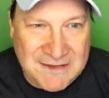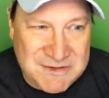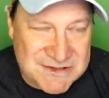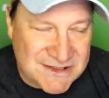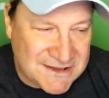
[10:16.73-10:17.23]

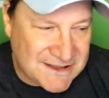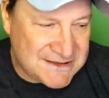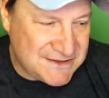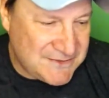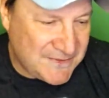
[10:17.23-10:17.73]
usually like
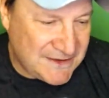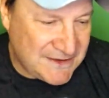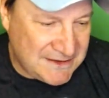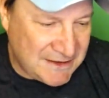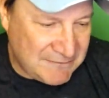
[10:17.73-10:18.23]
that too. But
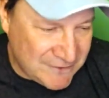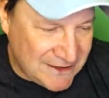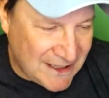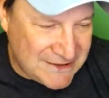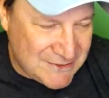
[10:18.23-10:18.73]

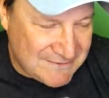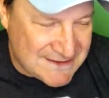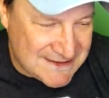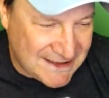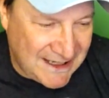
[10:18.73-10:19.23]
I do have
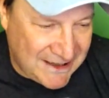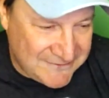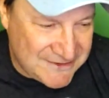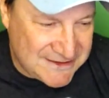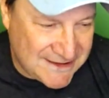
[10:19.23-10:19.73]
this thing
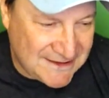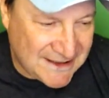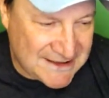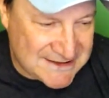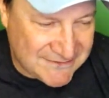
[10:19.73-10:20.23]
after the
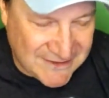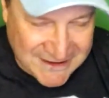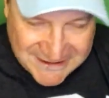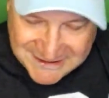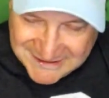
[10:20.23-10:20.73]
deadlines
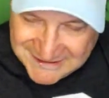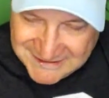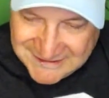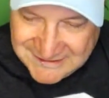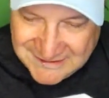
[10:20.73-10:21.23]

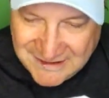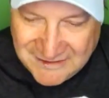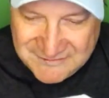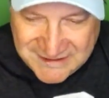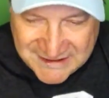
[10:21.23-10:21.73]

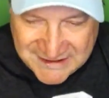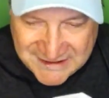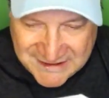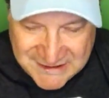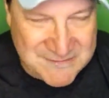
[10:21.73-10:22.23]
of getting
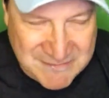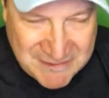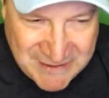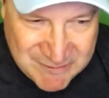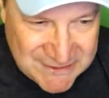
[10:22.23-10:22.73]
away from it.
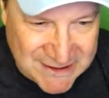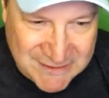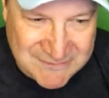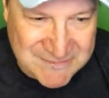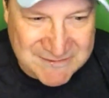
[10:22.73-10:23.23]
I'm able to get
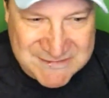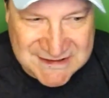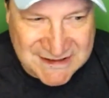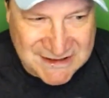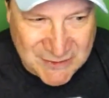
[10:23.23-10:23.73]
away from it. I'm just like, you know